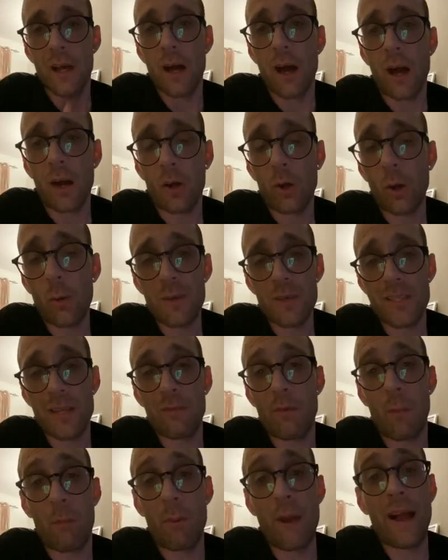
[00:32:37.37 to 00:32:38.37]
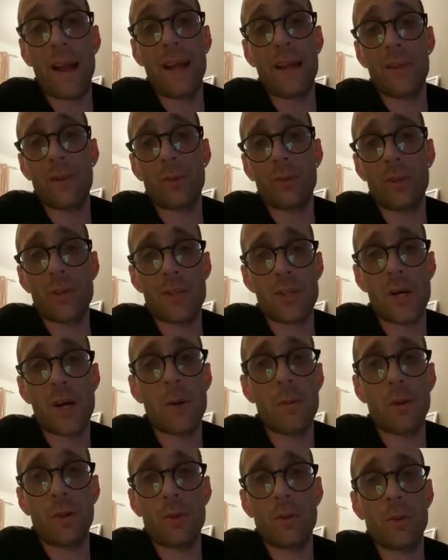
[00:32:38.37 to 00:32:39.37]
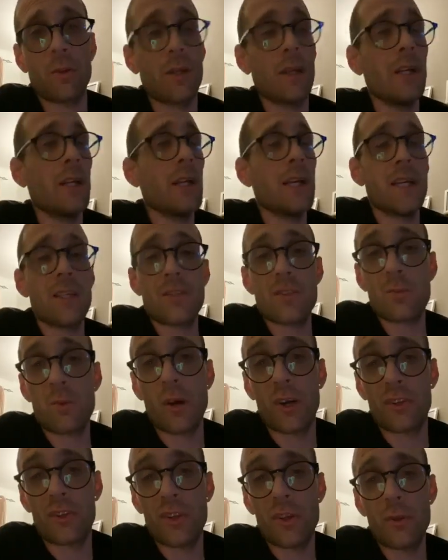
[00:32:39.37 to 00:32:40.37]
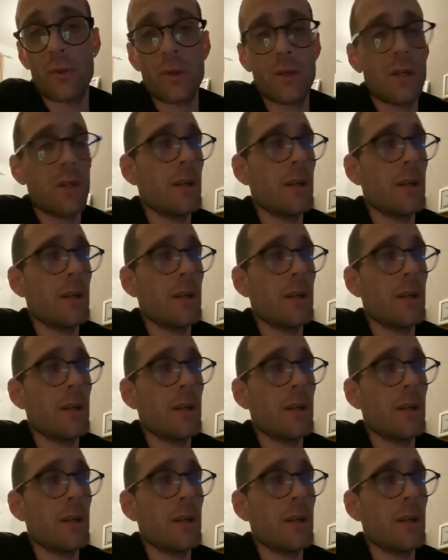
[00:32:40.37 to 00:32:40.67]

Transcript: I call myself a bellend all the time. It's just what I do.